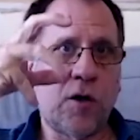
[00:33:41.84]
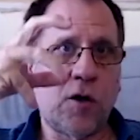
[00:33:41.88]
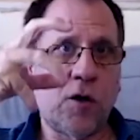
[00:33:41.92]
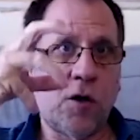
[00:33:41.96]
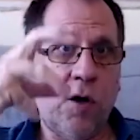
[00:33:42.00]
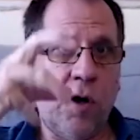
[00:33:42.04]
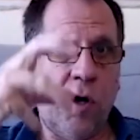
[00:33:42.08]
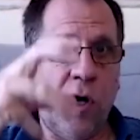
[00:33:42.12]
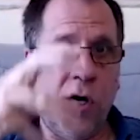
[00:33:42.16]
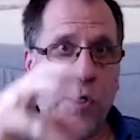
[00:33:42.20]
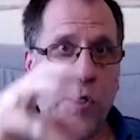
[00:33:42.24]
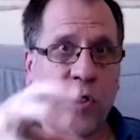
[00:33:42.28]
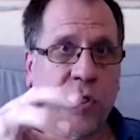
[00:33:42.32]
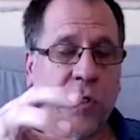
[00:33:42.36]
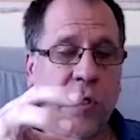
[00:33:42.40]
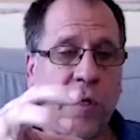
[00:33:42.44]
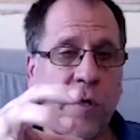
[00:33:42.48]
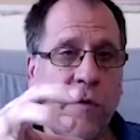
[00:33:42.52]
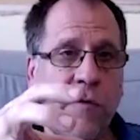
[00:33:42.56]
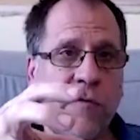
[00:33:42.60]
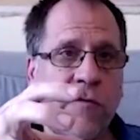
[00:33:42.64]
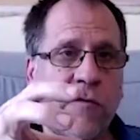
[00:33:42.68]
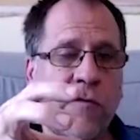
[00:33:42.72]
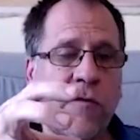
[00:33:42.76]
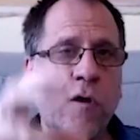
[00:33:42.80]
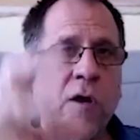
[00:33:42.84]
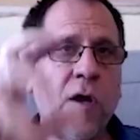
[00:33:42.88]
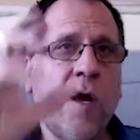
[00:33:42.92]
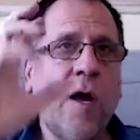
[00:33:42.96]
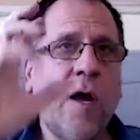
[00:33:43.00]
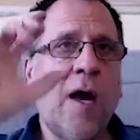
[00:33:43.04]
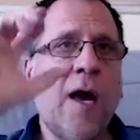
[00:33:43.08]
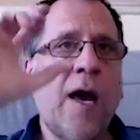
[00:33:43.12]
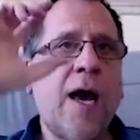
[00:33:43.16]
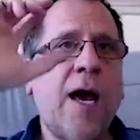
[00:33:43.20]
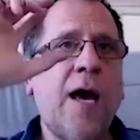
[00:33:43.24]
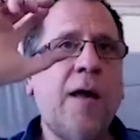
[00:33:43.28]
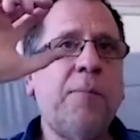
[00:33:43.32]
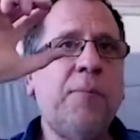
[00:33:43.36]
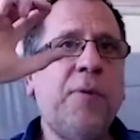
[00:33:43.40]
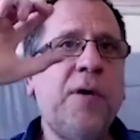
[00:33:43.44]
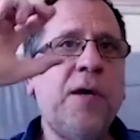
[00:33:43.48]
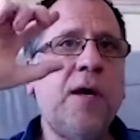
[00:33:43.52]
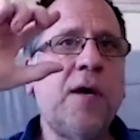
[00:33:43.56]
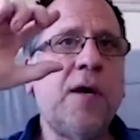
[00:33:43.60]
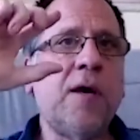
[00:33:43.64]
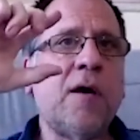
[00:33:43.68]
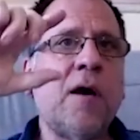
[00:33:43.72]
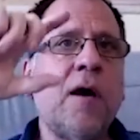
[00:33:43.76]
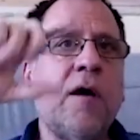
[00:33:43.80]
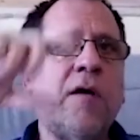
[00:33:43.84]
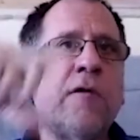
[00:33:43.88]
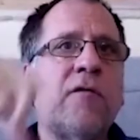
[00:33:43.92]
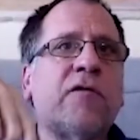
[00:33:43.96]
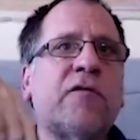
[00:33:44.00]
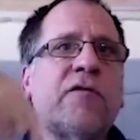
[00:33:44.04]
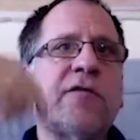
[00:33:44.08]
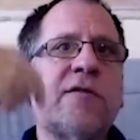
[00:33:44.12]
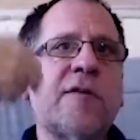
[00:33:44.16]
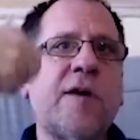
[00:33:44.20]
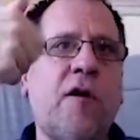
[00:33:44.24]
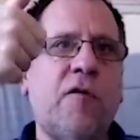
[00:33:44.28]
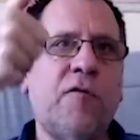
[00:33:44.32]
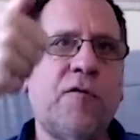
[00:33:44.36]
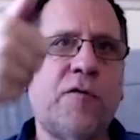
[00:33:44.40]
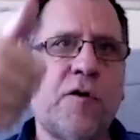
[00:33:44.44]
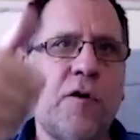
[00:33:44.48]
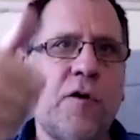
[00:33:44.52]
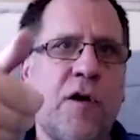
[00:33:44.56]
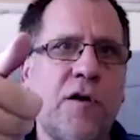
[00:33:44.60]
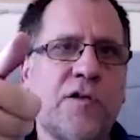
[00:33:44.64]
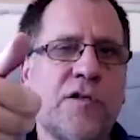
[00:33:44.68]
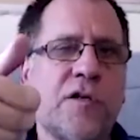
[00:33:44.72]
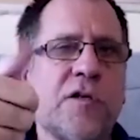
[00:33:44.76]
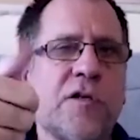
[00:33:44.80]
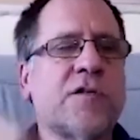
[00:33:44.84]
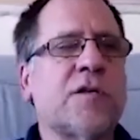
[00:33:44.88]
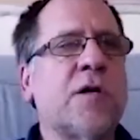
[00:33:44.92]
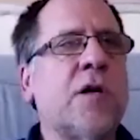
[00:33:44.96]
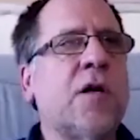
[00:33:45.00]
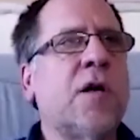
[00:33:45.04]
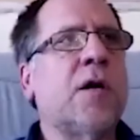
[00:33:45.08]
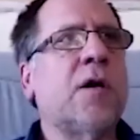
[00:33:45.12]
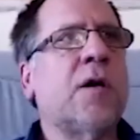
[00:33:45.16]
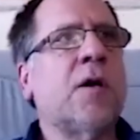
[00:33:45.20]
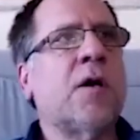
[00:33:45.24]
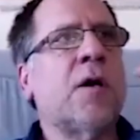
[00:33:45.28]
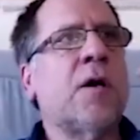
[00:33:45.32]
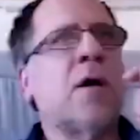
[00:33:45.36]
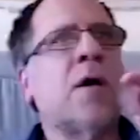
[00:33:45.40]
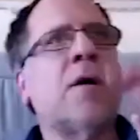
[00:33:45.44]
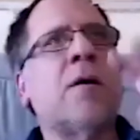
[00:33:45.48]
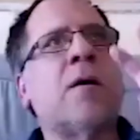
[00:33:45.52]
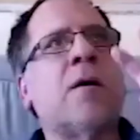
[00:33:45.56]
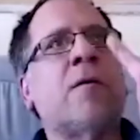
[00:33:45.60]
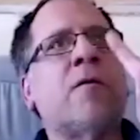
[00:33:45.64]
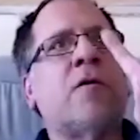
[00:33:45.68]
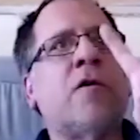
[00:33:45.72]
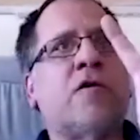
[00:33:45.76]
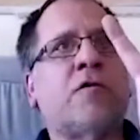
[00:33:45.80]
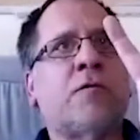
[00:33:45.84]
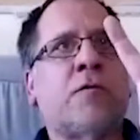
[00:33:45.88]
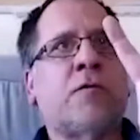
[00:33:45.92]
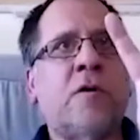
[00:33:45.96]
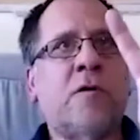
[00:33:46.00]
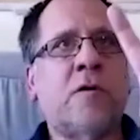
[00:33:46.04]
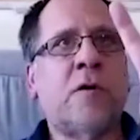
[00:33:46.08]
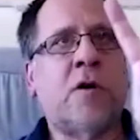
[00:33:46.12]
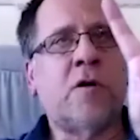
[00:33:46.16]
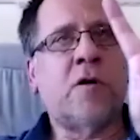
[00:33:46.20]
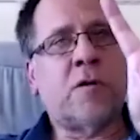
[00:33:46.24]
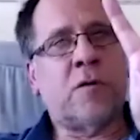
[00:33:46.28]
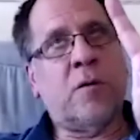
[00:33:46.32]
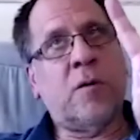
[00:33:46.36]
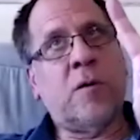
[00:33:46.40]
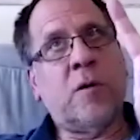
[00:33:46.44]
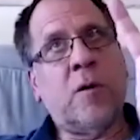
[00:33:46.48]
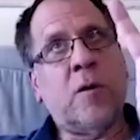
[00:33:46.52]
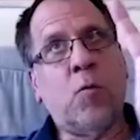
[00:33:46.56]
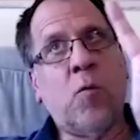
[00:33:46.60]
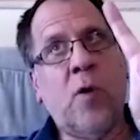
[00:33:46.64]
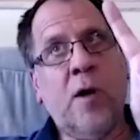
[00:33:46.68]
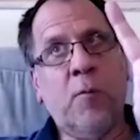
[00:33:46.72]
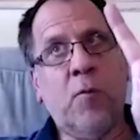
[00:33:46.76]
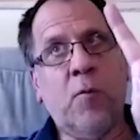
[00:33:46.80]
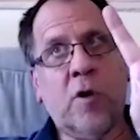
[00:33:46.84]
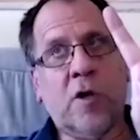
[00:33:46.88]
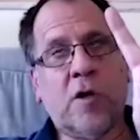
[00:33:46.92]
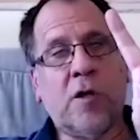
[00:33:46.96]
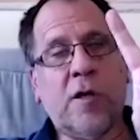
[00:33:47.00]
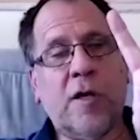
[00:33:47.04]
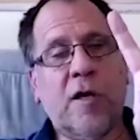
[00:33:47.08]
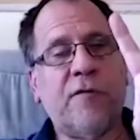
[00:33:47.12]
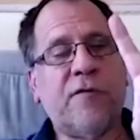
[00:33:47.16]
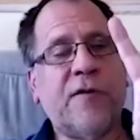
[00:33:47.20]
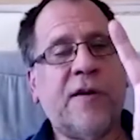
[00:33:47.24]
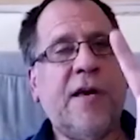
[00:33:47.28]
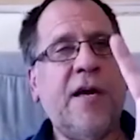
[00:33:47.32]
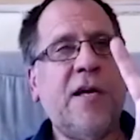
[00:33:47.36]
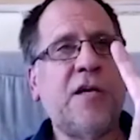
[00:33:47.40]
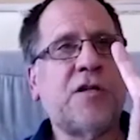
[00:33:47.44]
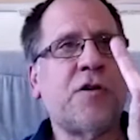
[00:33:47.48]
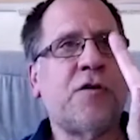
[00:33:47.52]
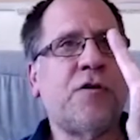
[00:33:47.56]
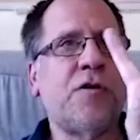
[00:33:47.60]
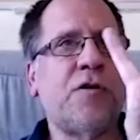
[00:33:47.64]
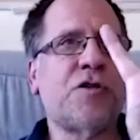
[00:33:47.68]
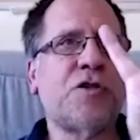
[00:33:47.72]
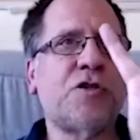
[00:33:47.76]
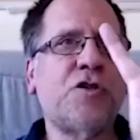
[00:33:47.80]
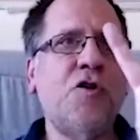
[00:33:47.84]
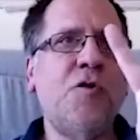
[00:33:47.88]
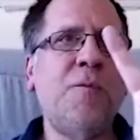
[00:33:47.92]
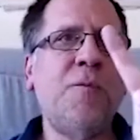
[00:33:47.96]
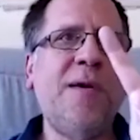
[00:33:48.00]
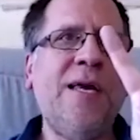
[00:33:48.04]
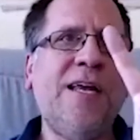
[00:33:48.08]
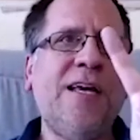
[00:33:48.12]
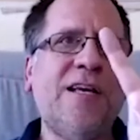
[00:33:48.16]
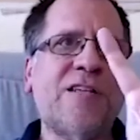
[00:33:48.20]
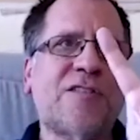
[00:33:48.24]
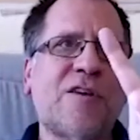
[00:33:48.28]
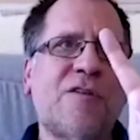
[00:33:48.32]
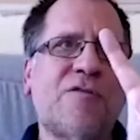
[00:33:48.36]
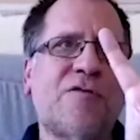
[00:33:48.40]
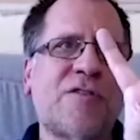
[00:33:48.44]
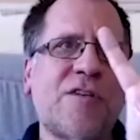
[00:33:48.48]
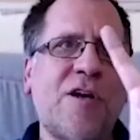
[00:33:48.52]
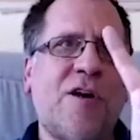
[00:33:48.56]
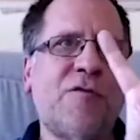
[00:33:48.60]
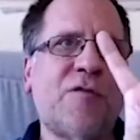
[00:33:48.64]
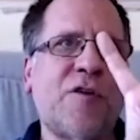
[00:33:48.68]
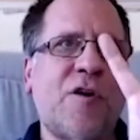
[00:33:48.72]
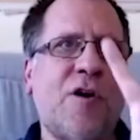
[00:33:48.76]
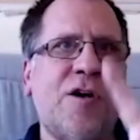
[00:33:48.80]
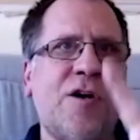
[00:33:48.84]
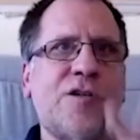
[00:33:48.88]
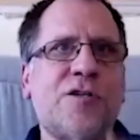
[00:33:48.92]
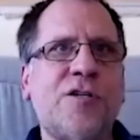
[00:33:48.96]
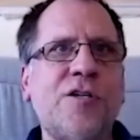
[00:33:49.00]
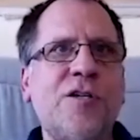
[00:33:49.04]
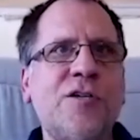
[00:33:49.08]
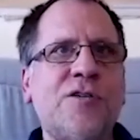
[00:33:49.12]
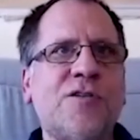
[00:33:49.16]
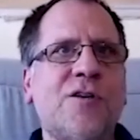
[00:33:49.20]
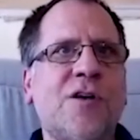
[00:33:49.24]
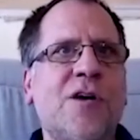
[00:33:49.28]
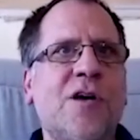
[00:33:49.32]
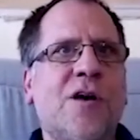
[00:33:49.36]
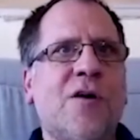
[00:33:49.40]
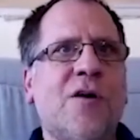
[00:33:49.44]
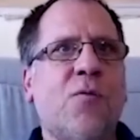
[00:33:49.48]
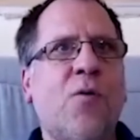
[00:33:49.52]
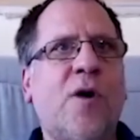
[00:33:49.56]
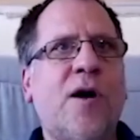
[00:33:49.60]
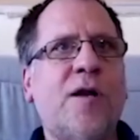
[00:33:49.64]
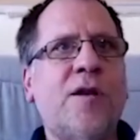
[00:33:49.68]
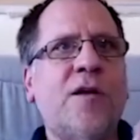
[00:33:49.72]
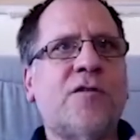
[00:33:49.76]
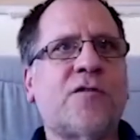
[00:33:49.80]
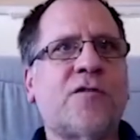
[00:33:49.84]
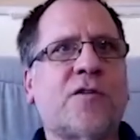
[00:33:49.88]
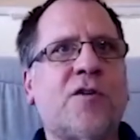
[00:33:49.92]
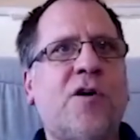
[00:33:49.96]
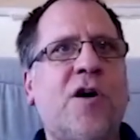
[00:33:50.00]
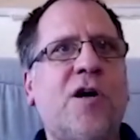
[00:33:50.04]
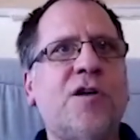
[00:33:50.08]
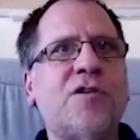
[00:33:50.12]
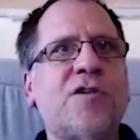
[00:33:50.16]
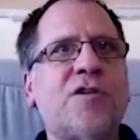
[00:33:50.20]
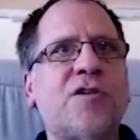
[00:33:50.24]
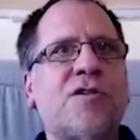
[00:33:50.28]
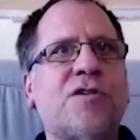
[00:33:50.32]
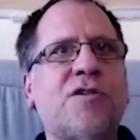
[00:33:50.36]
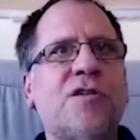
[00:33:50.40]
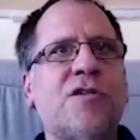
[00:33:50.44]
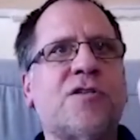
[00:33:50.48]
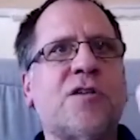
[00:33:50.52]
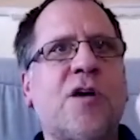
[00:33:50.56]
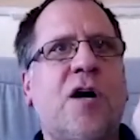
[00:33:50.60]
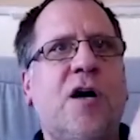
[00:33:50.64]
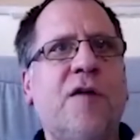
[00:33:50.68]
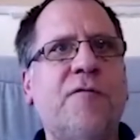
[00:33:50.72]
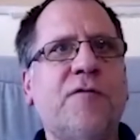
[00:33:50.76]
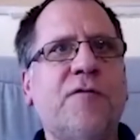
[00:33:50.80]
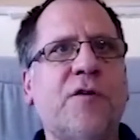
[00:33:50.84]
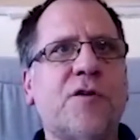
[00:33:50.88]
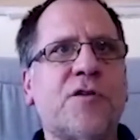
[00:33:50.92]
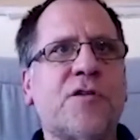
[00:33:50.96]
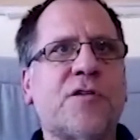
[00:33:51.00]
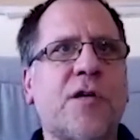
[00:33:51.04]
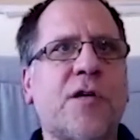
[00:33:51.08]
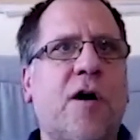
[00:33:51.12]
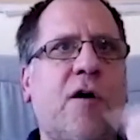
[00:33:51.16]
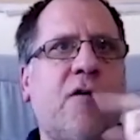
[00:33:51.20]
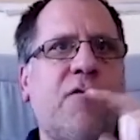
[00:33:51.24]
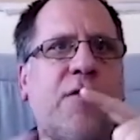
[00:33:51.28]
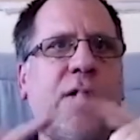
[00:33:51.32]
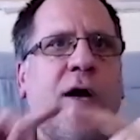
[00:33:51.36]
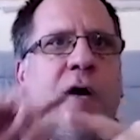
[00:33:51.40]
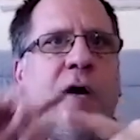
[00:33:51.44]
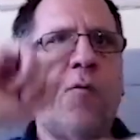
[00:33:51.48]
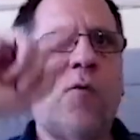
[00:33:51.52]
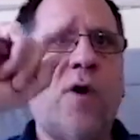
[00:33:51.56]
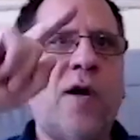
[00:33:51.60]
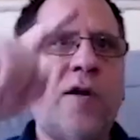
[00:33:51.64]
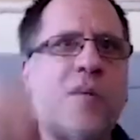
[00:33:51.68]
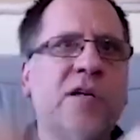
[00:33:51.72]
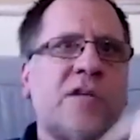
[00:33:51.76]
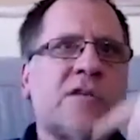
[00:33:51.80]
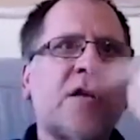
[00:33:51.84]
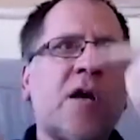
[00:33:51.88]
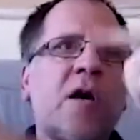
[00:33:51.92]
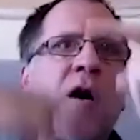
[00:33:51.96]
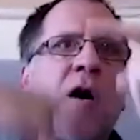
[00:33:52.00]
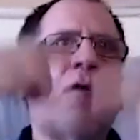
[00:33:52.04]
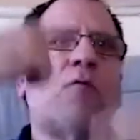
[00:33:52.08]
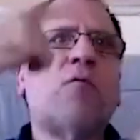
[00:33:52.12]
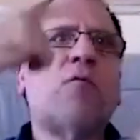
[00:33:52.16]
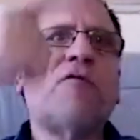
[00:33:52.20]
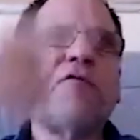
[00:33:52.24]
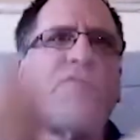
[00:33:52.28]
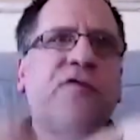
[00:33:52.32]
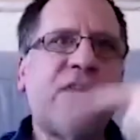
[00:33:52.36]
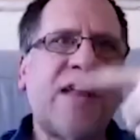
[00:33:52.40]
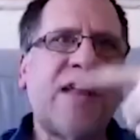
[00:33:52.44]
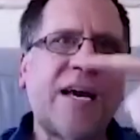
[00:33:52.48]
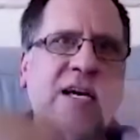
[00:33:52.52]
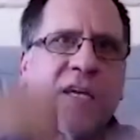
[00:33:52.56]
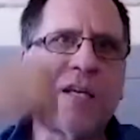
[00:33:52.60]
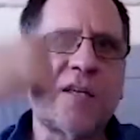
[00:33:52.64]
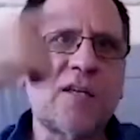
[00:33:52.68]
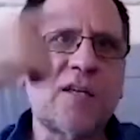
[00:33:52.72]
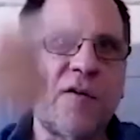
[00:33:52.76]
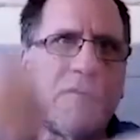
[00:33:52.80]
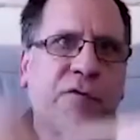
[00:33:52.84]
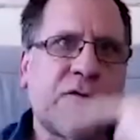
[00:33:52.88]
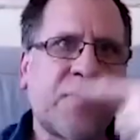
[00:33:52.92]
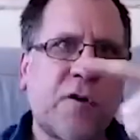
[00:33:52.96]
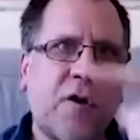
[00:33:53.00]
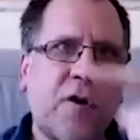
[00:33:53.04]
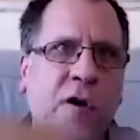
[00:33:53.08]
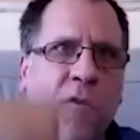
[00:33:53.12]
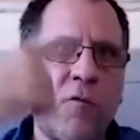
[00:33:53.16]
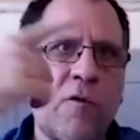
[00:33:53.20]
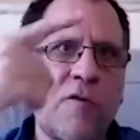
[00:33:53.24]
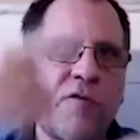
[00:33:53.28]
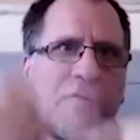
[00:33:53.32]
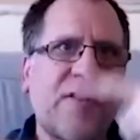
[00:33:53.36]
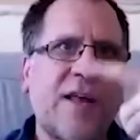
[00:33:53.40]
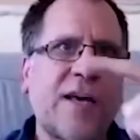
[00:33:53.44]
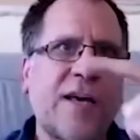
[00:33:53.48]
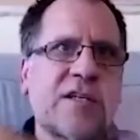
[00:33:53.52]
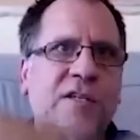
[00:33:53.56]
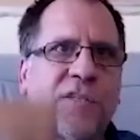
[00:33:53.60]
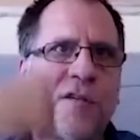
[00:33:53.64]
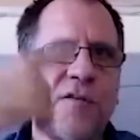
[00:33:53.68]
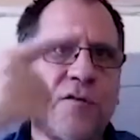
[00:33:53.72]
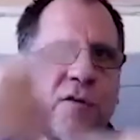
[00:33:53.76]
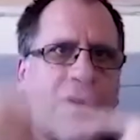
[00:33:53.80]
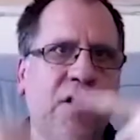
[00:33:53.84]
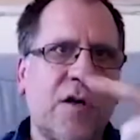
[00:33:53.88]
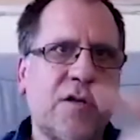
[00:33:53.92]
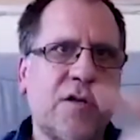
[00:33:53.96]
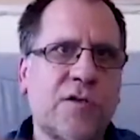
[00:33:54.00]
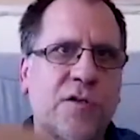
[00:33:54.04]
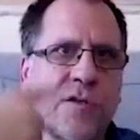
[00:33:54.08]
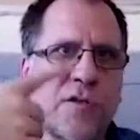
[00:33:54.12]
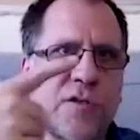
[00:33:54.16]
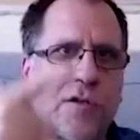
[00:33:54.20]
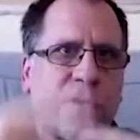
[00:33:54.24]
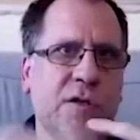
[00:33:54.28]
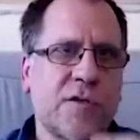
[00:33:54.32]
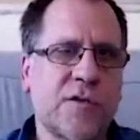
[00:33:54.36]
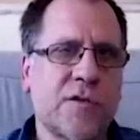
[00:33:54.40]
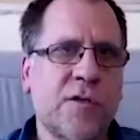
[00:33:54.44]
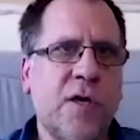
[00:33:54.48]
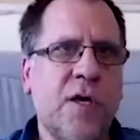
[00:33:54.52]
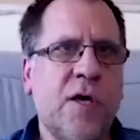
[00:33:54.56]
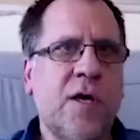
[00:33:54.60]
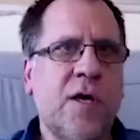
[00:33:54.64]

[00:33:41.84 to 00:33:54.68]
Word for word: conscious and being self-conscious. Right. There's uh, one more clarification. There's two meanings of self-conscious. One is mm-hmm. consciousness of yourself, and one is reflective, co- reflexive consciousness.